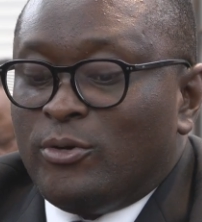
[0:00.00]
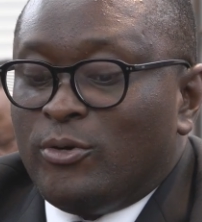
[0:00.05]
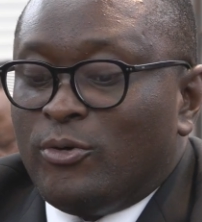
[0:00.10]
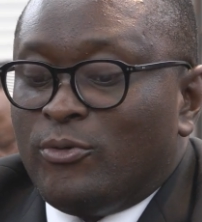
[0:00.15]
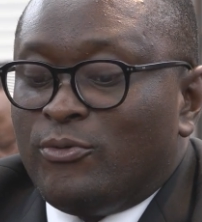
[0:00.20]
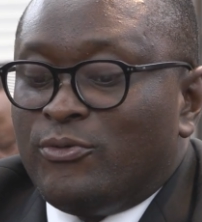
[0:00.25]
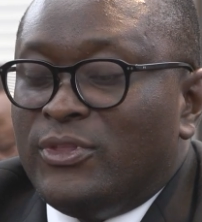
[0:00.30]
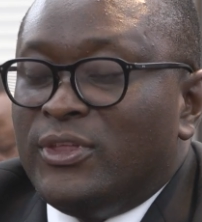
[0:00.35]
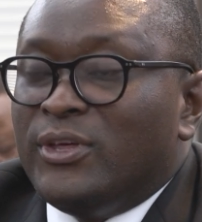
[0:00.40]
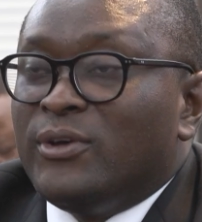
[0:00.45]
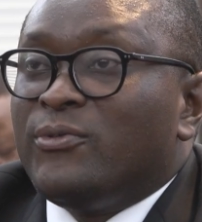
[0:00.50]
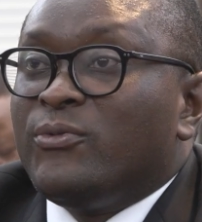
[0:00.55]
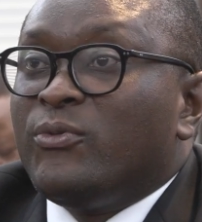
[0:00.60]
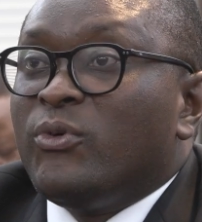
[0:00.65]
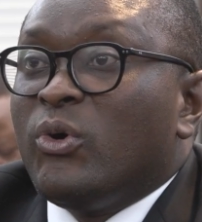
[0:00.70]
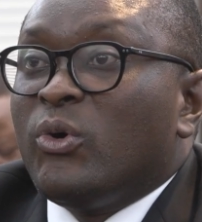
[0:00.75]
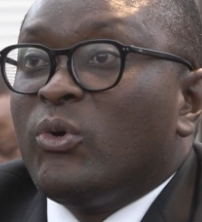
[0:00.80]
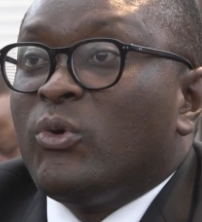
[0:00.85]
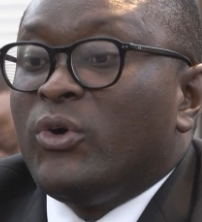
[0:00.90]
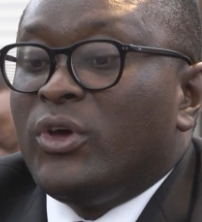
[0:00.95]
of the
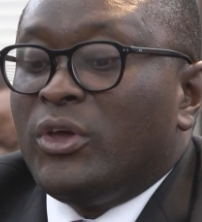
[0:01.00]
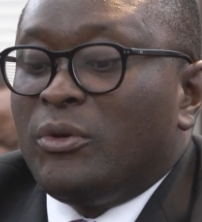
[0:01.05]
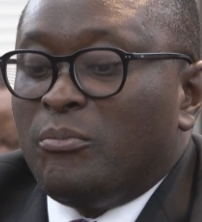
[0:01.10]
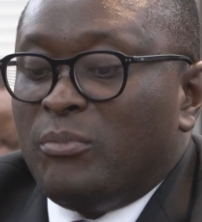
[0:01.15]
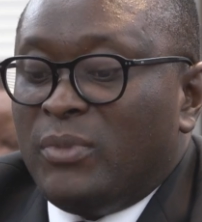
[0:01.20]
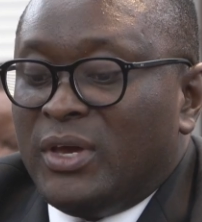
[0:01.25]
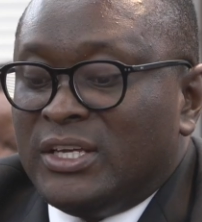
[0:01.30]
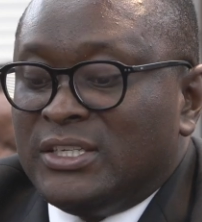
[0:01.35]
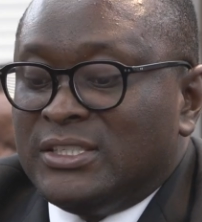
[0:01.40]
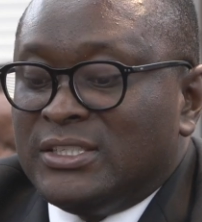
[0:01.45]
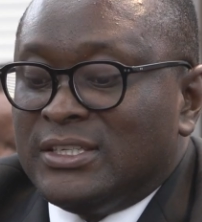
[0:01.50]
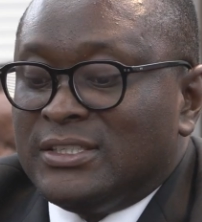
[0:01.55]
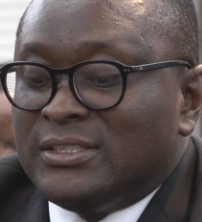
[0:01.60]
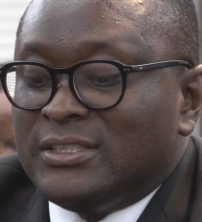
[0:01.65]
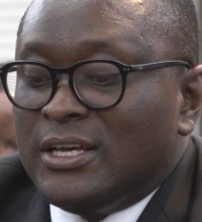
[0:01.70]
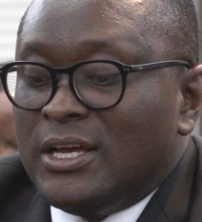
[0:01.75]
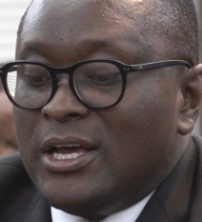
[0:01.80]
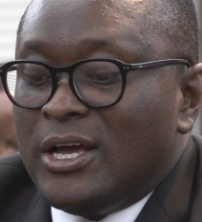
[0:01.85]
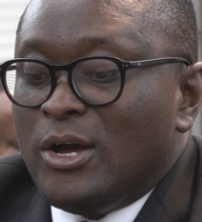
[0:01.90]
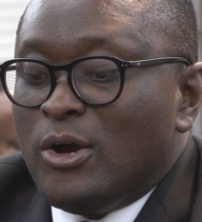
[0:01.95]
foregoing measures
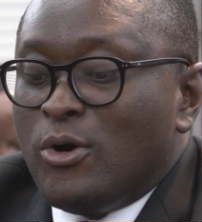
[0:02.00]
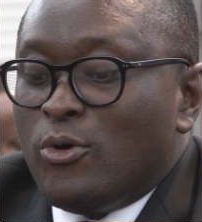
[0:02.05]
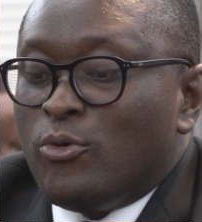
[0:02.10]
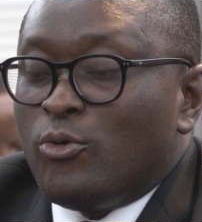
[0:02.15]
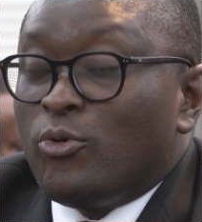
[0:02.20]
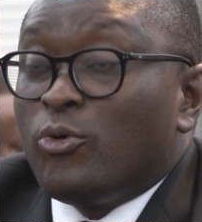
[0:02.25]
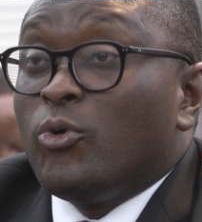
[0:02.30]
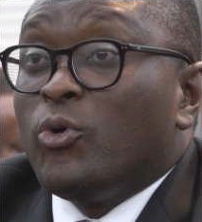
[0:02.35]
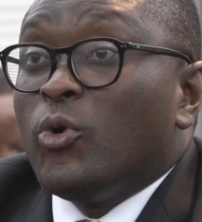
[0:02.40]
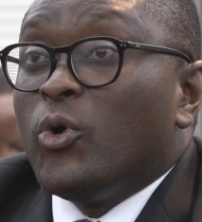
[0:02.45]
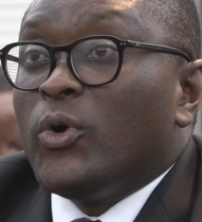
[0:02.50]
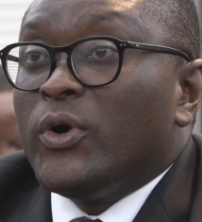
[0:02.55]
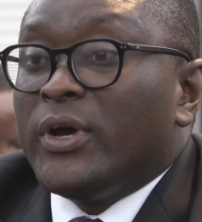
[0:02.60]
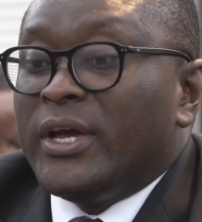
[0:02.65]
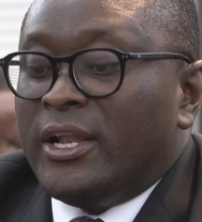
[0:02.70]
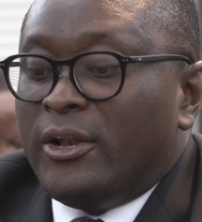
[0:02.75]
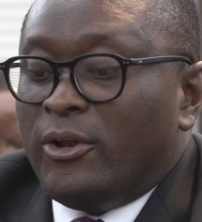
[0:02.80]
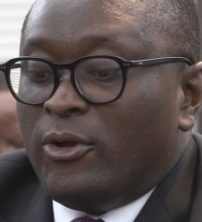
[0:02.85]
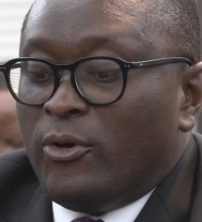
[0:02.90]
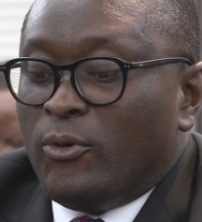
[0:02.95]
will go
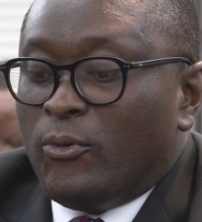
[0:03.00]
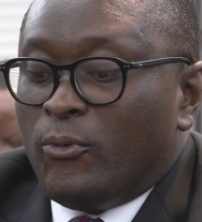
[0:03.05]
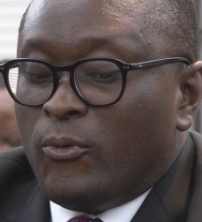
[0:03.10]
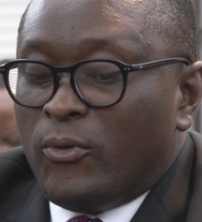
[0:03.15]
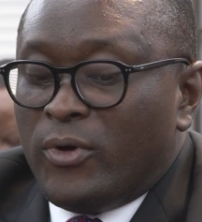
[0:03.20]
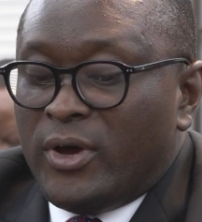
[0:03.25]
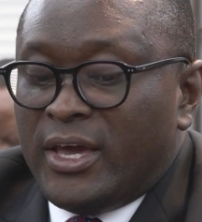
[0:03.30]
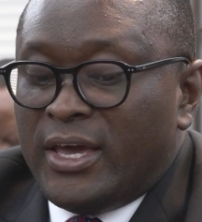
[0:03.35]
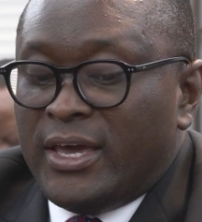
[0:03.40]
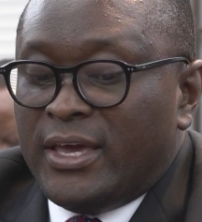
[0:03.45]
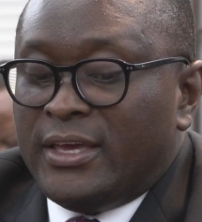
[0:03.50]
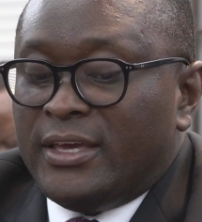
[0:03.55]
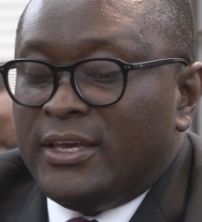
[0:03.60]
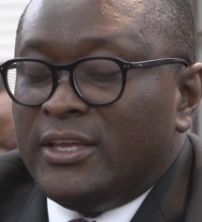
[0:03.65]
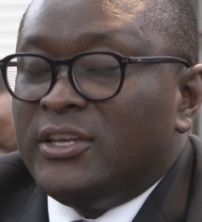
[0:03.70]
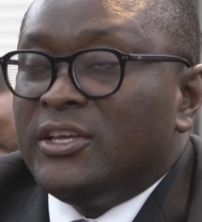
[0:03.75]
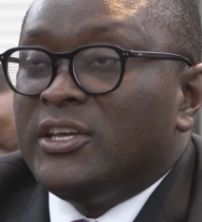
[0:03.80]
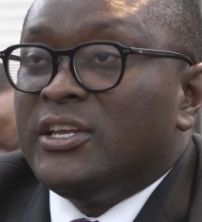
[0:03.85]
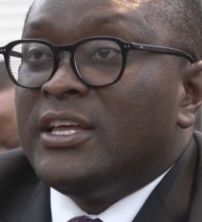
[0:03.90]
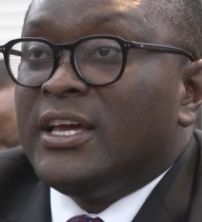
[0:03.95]
a long way
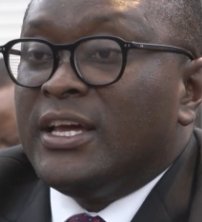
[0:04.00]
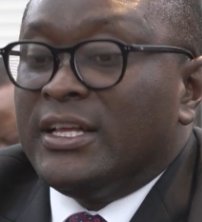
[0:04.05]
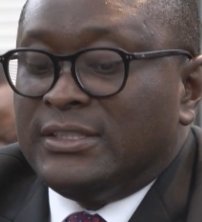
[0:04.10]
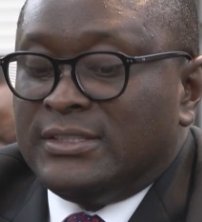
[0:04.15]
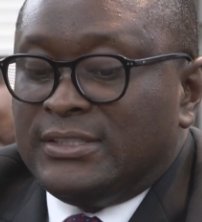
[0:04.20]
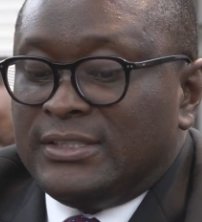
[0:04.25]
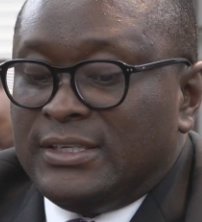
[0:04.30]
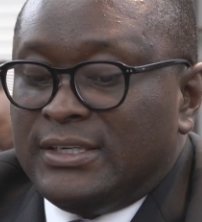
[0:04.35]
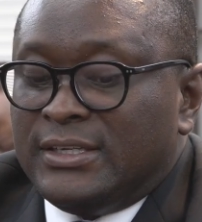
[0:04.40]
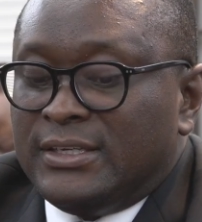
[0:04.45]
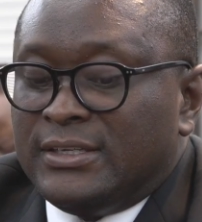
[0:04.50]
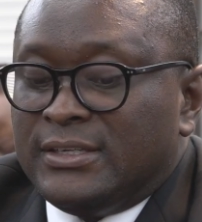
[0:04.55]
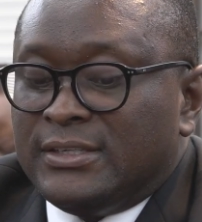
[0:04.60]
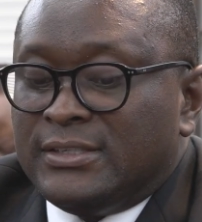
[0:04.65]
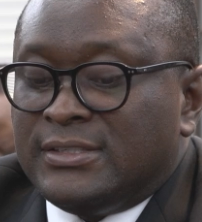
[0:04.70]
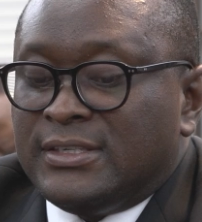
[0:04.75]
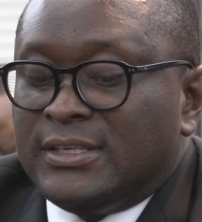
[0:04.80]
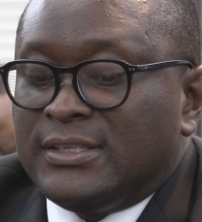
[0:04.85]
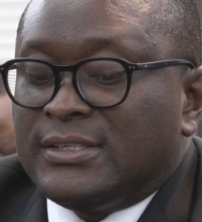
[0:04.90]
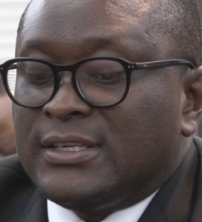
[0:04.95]
in enhancing
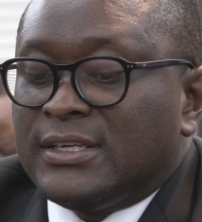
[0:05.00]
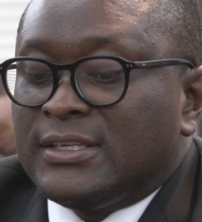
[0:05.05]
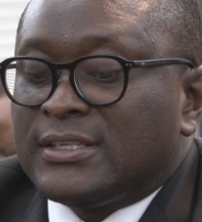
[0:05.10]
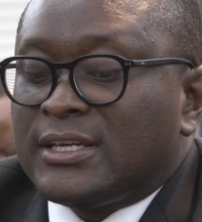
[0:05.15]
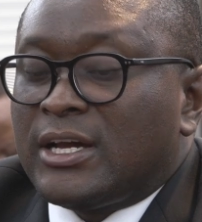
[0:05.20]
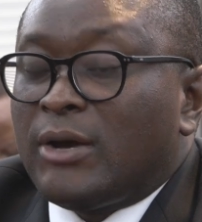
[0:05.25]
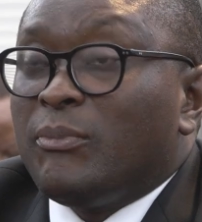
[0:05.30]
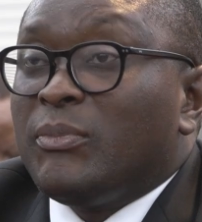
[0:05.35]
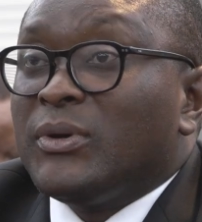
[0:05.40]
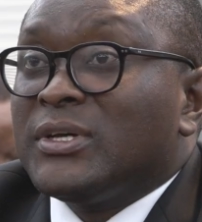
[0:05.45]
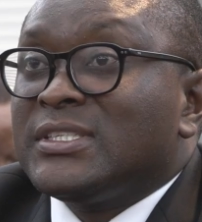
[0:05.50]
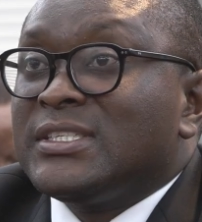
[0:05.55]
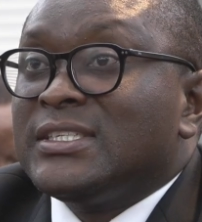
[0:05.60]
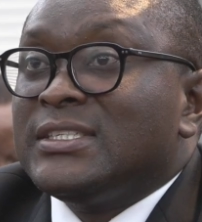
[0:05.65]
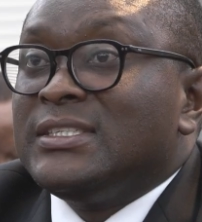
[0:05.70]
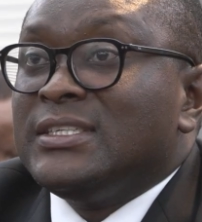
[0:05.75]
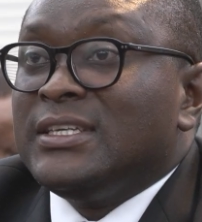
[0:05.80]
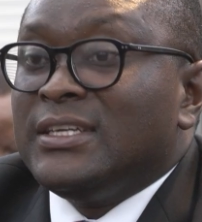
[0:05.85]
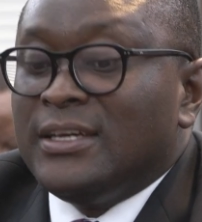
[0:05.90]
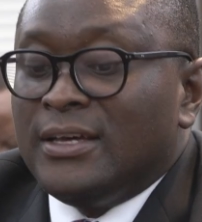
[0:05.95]
ZESA's
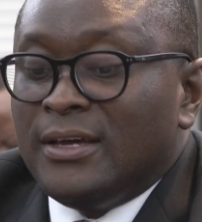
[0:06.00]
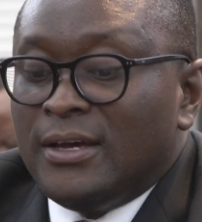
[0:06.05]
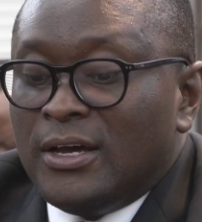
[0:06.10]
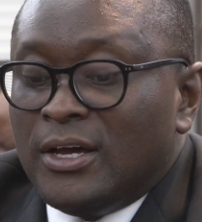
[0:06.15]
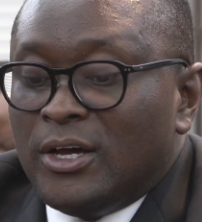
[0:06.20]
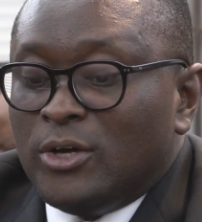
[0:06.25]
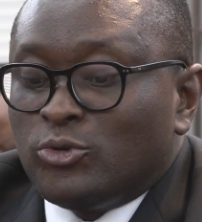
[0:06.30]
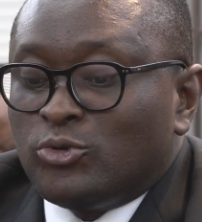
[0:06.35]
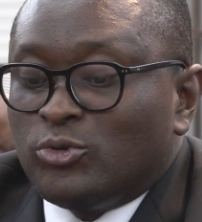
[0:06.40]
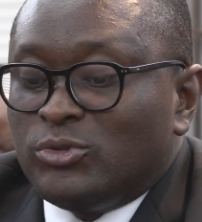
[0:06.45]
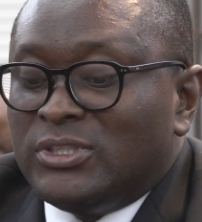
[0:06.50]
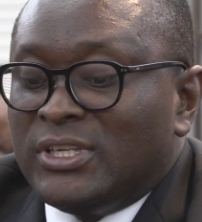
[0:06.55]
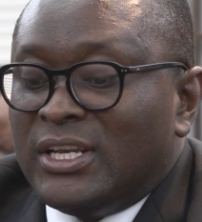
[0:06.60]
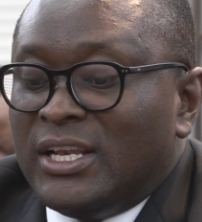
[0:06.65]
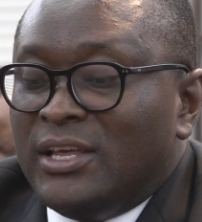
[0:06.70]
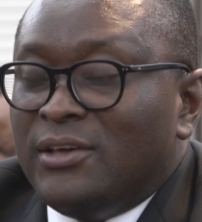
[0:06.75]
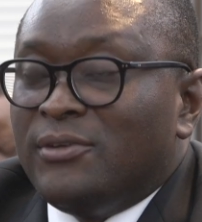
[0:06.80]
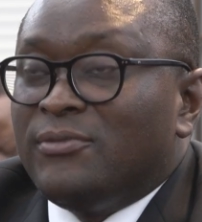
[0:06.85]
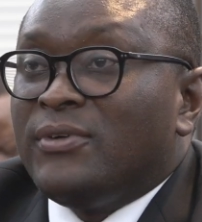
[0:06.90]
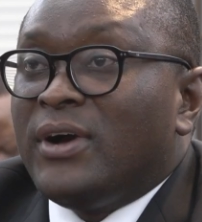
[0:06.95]
capacity to
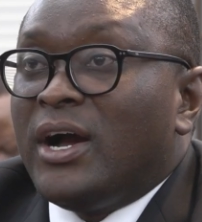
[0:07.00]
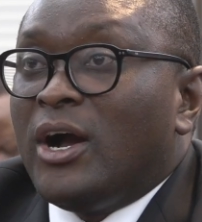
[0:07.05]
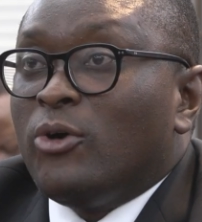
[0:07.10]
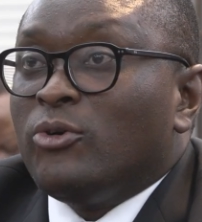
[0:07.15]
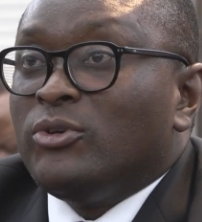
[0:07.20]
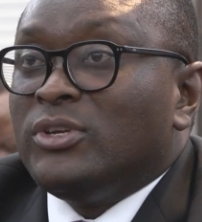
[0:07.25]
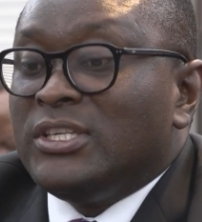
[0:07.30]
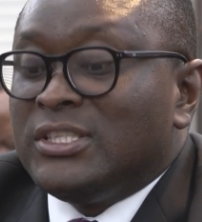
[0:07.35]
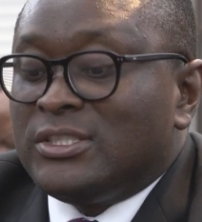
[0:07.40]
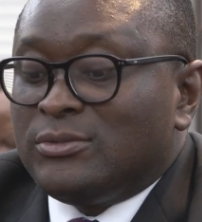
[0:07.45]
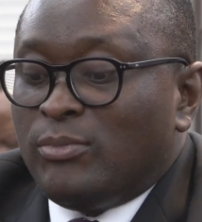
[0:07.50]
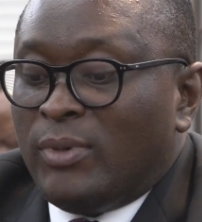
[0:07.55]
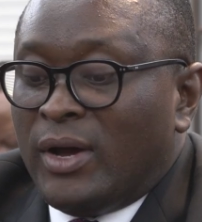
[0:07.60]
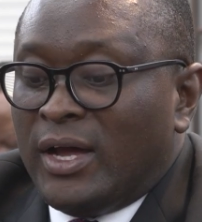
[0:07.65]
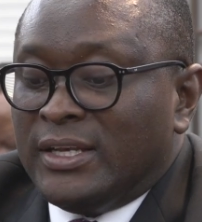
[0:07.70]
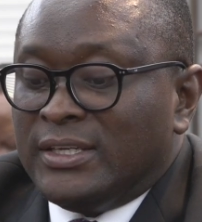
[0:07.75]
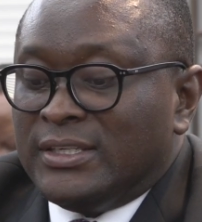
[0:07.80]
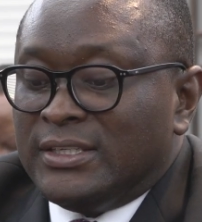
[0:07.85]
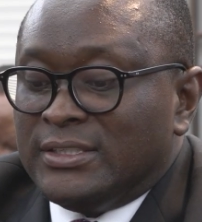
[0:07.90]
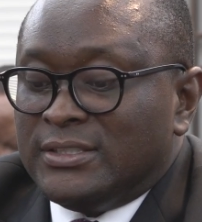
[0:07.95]
deliver on its
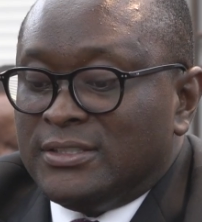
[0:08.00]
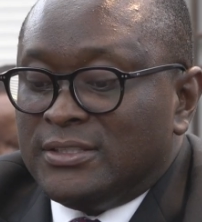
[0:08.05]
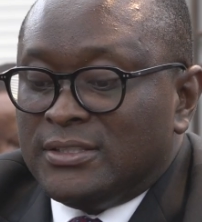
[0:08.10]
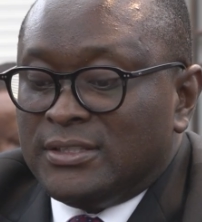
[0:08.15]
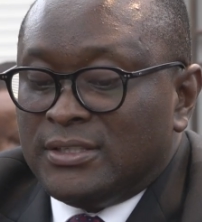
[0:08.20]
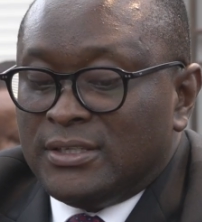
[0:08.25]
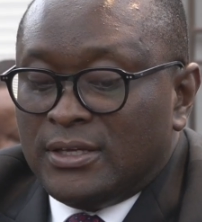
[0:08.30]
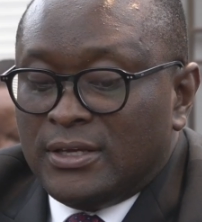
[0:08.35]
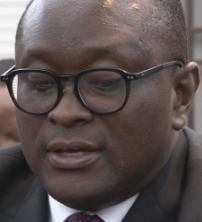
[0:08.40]
mandate